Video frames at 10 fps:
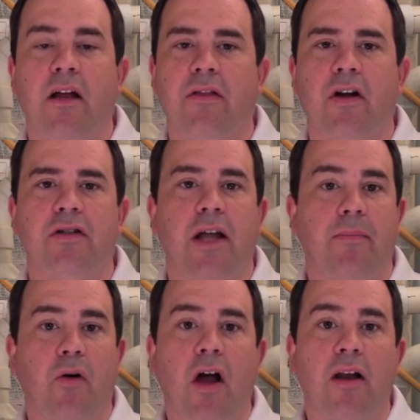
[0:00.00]
there's a
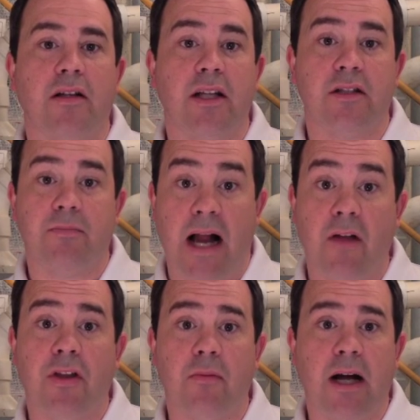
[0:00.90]
product that's
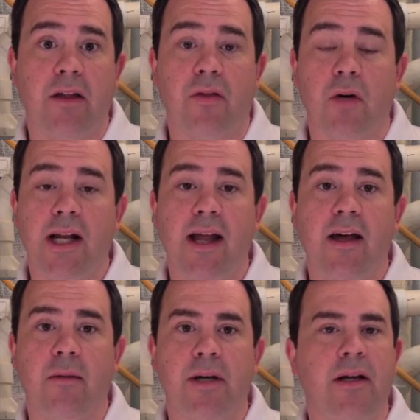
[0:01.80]
out there by
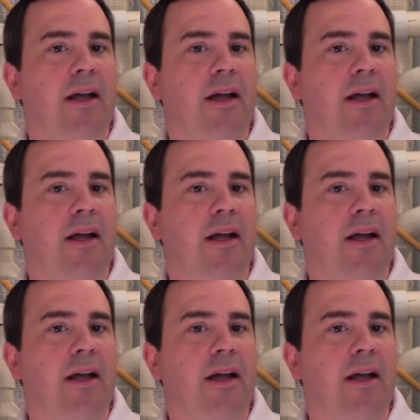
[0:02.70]
3M,